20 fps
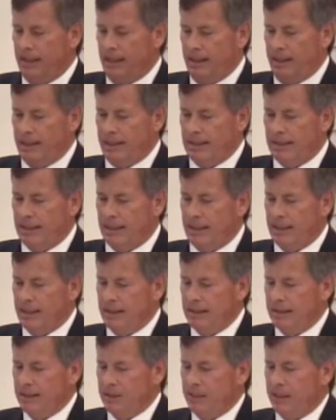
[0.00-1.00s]
and the
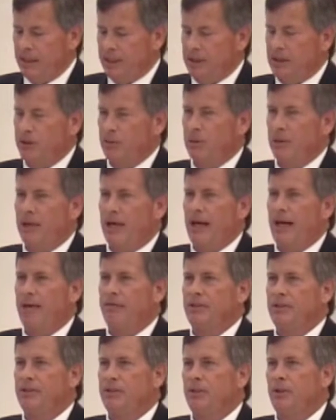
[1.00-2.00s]
second inspection would
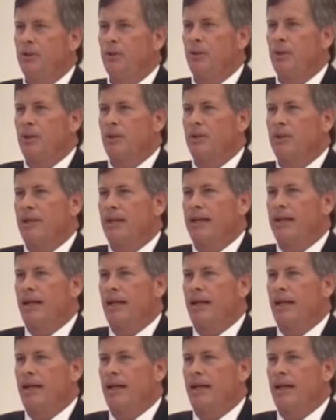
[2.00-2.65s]
have to do with looking